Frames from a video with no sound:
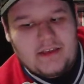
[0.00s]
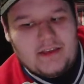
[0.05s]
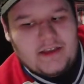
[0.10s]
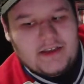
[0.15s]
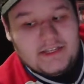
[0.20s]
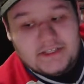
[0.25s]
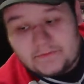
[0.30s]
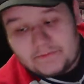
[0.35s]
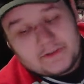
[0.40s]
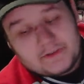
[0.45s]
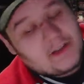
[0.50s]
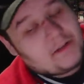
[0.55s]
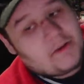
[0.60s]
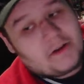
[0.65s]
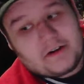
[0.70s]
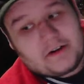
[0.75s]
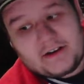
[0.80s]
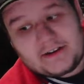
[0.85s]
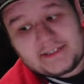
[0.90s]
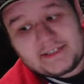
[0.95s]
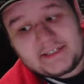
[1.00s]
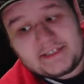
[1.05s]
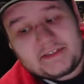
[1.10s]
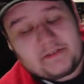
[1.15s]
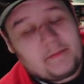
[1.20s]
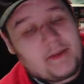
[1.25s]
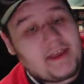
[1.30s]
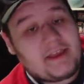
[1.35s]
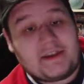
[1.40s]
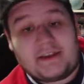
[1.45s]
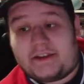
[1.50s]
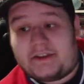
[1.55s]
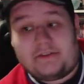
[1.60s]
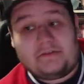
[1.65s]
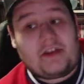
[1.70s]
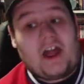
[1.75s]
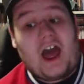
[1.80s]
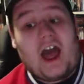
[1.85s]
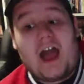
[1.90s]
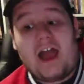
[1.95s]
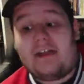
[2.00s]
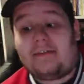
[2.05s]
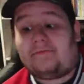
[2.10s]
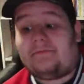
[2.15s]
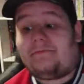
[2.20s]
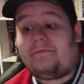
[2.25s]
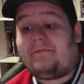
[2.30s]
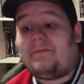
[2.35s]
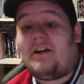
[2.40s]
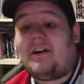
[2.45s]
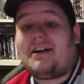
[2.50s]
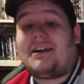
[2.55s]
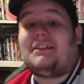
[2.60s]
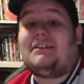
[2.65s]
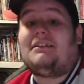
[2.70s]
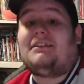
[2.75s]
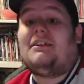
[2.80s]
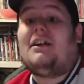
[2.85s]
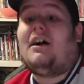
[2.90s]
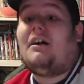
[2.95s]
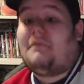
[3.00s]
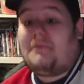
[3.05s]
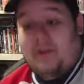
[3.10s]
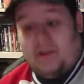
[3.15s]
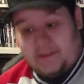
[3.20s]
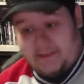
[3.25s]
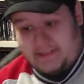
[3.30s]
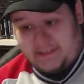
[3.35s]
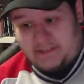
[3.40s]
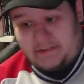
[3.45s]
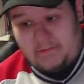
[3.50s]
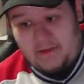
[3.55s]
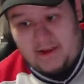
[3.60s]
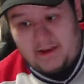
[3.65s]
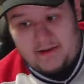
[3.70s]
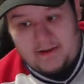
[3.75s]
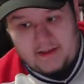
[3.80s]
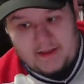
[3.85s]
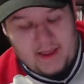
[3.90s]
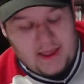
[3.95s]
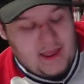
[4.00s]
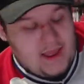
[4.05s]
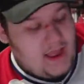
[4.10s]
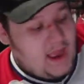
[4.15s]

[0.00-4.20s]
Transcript: Because if we're talking about Cards Against Humanity, dude, I fucking love Cards Against Humanity.